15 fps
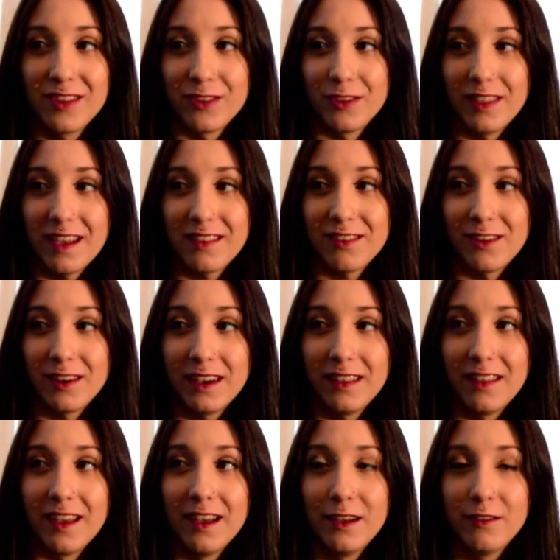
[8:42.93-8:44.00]
So that song I
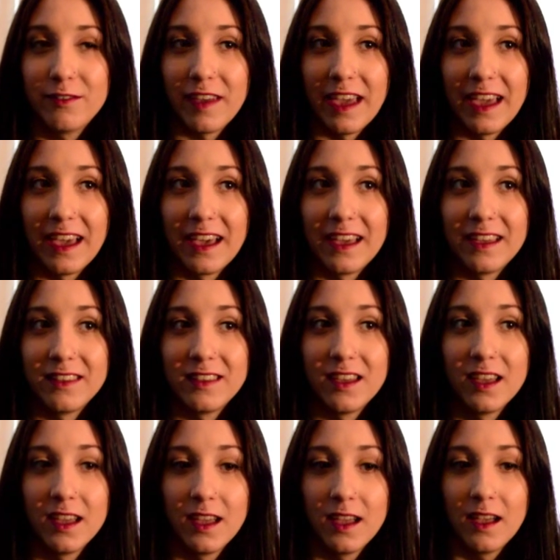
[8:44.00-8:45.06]
love, and